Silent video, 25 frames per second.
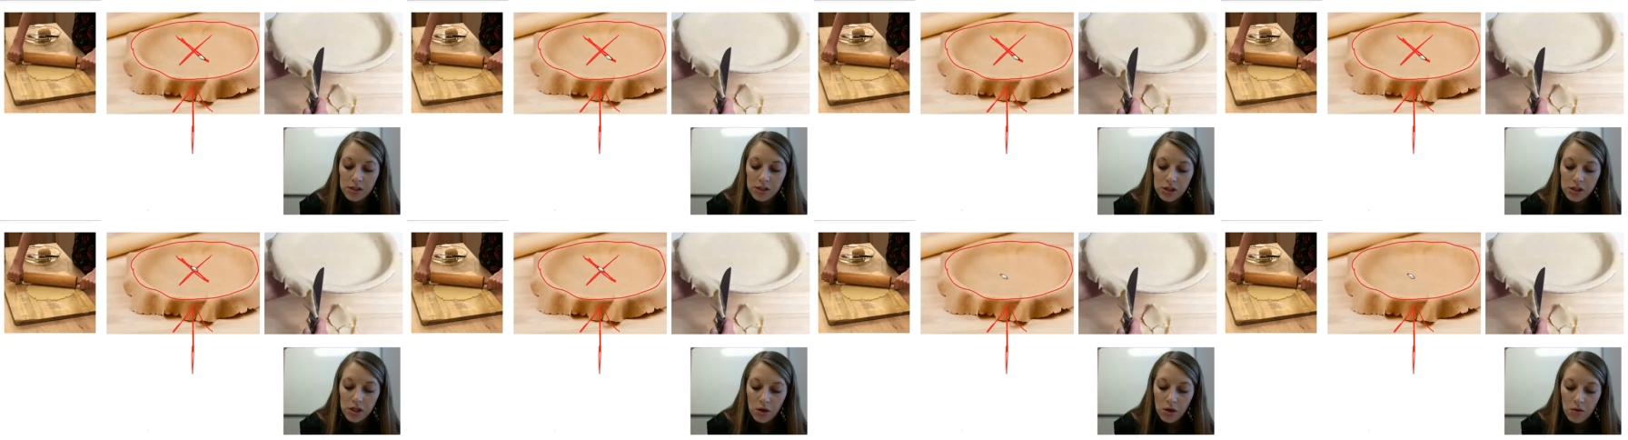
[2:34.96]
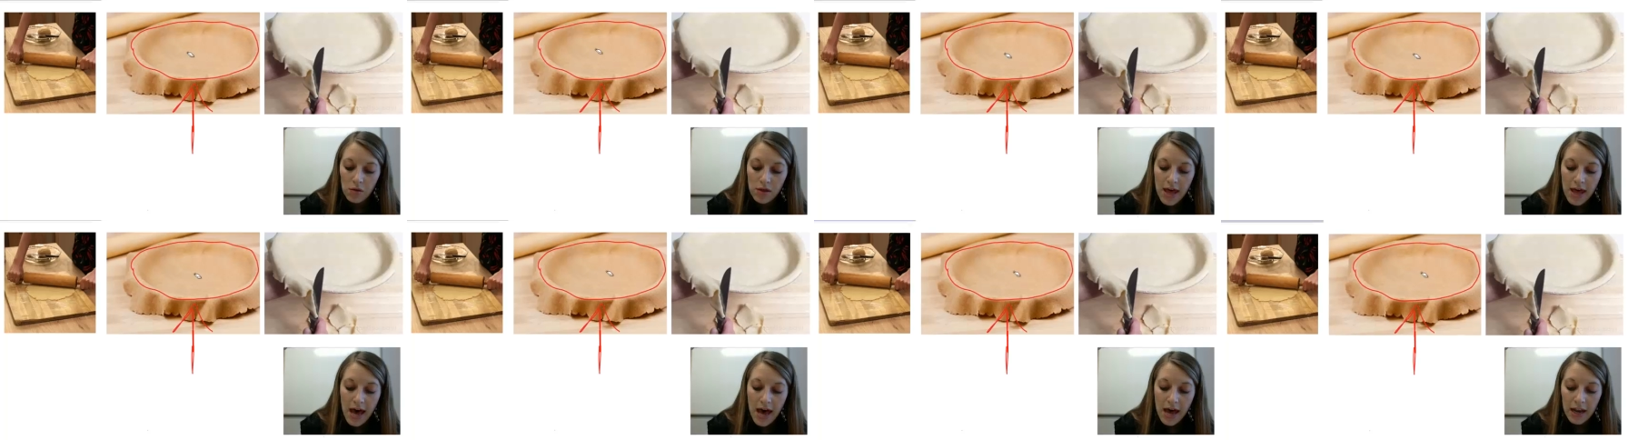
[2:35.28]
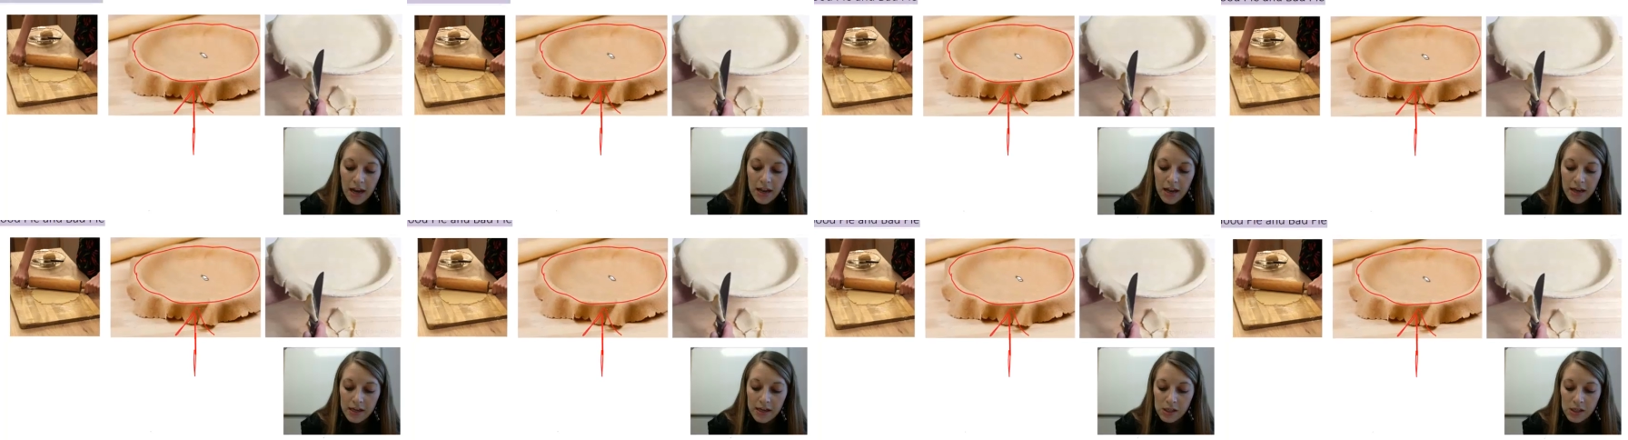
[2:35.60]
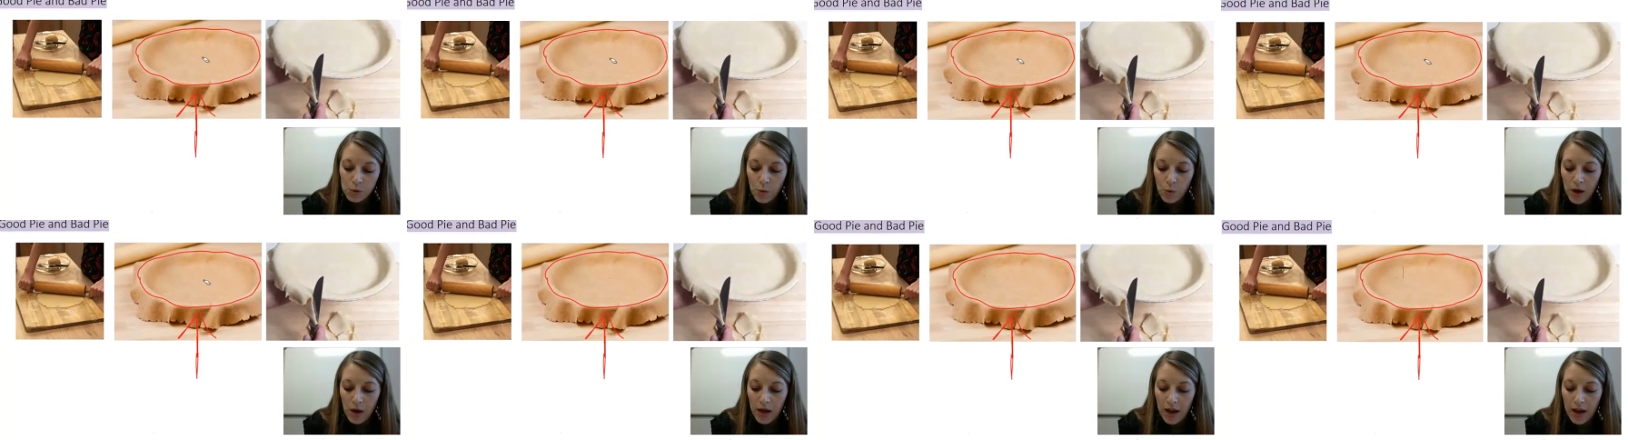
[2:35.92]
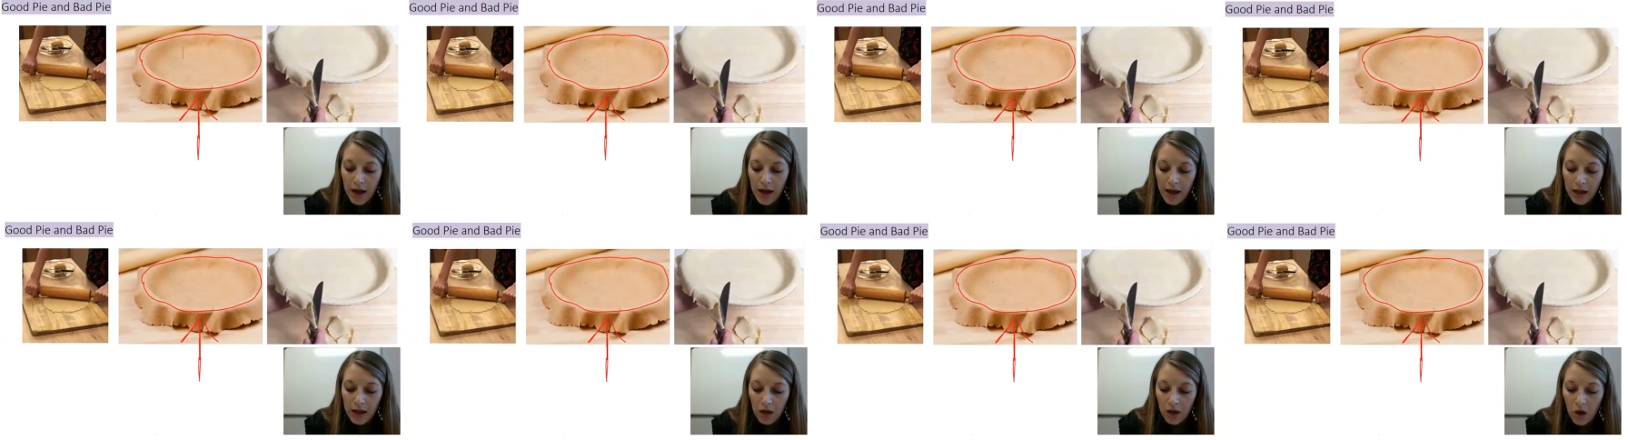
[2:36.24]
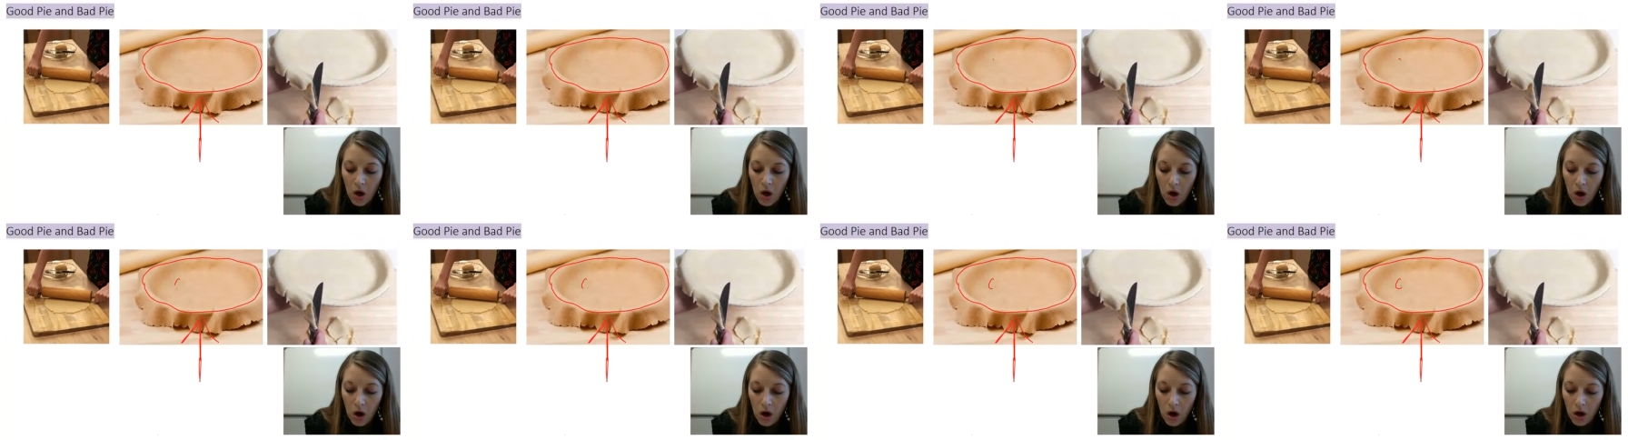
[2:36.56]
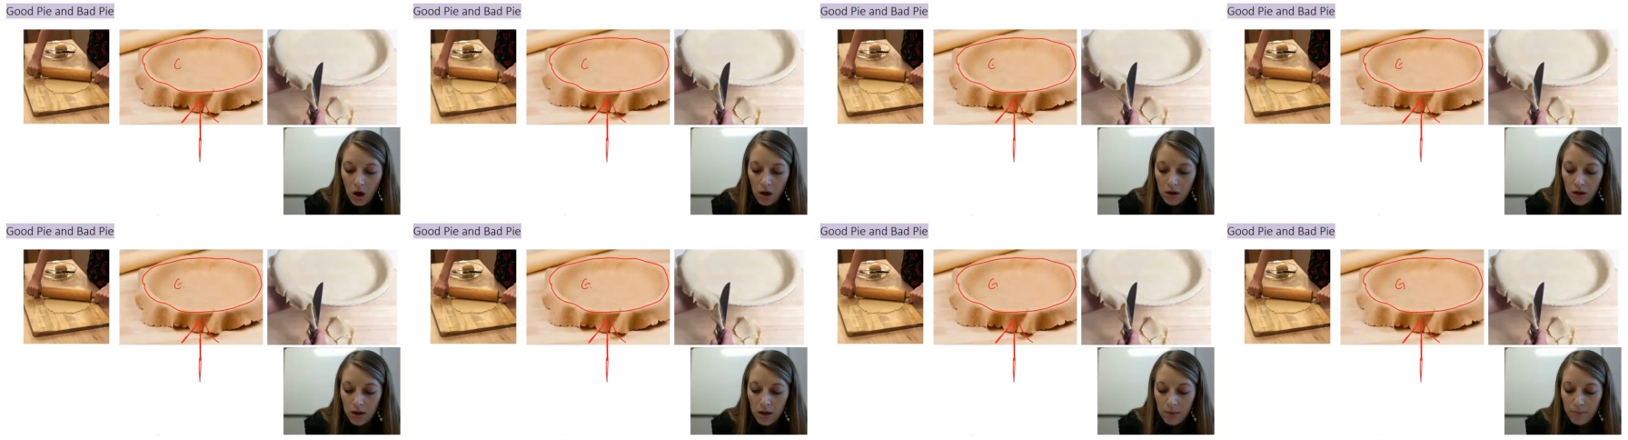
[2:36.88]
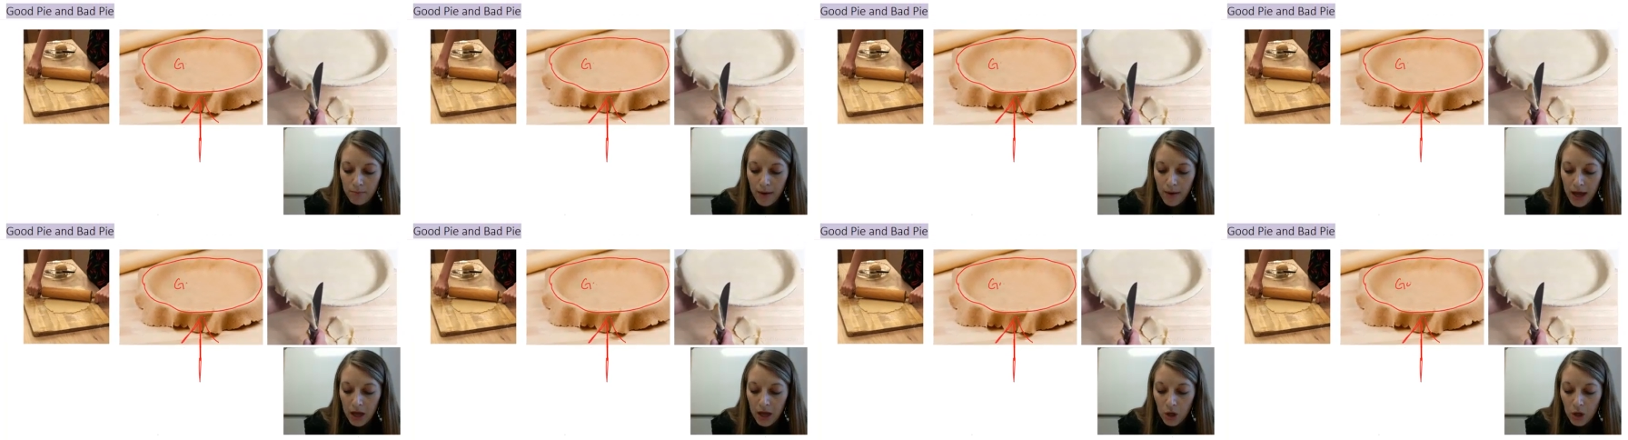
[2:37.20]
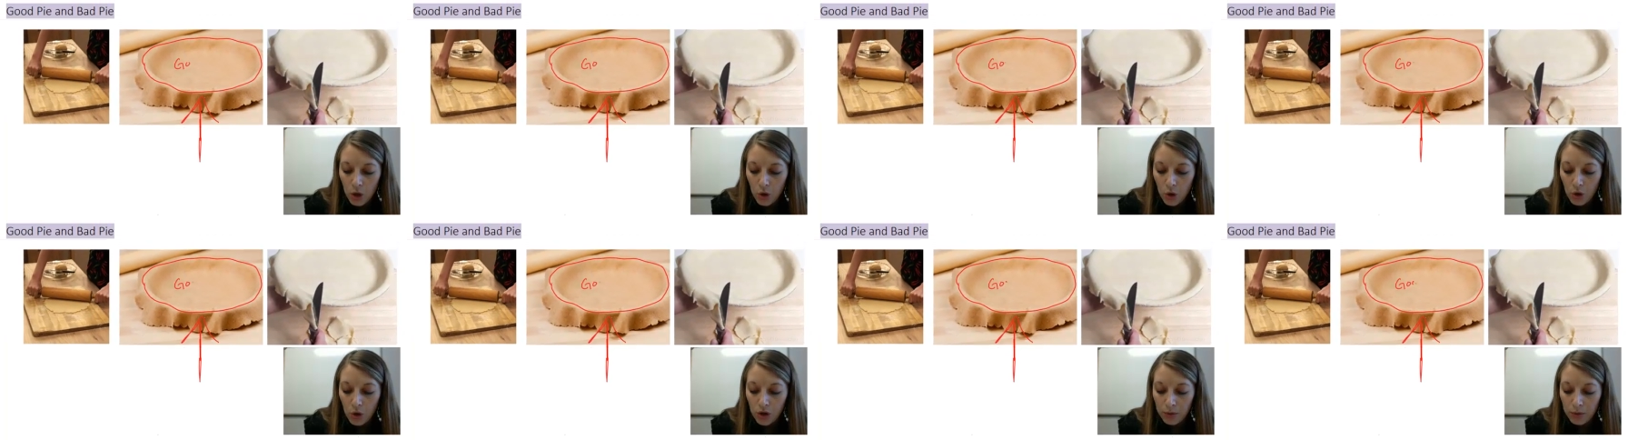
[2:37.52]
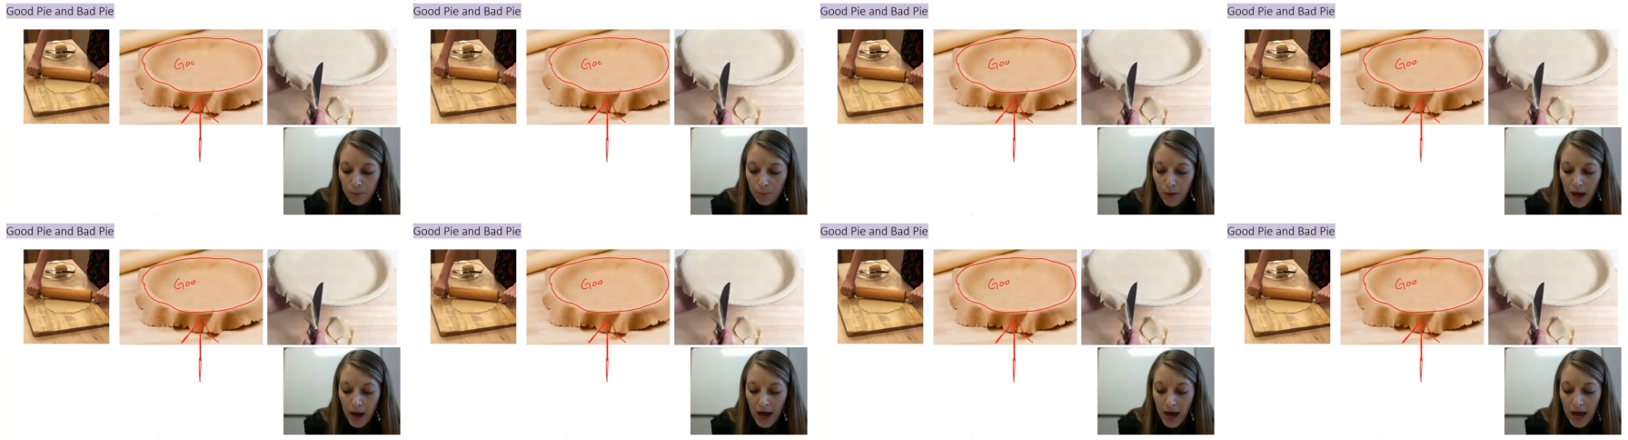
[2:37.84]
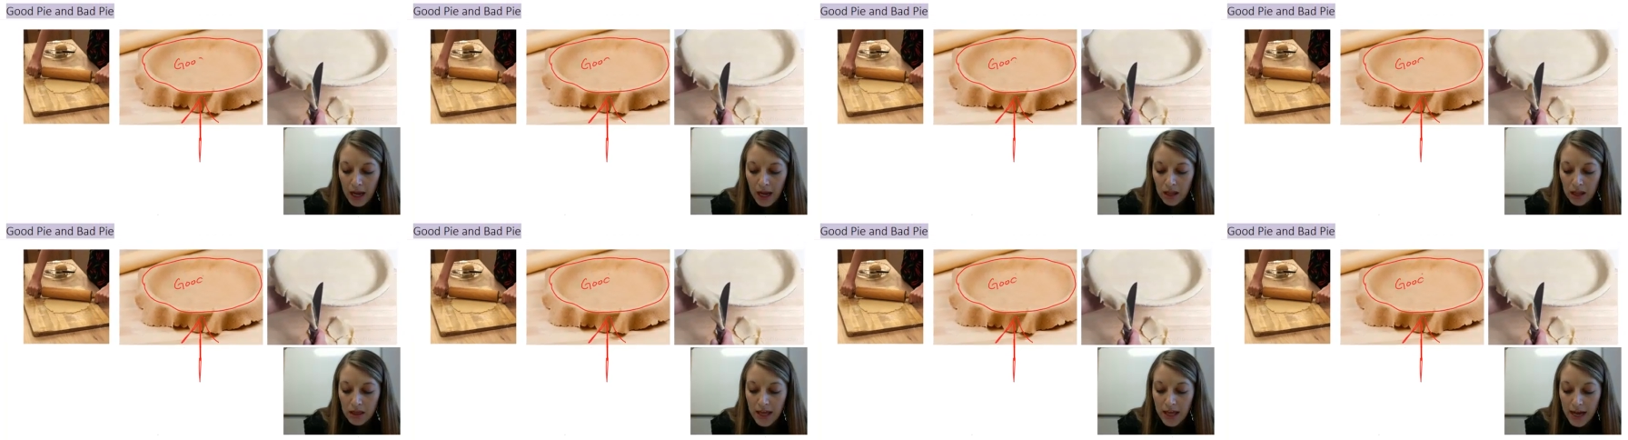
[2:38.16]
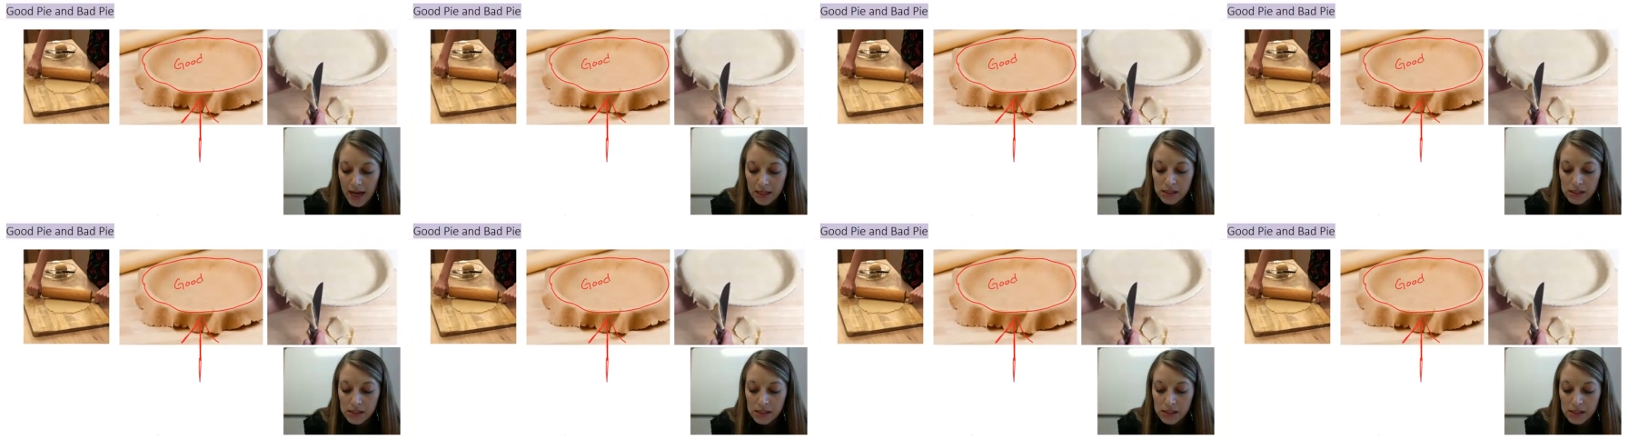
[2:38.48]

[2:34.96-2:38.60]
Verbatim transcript: And so that is what I call my good pie.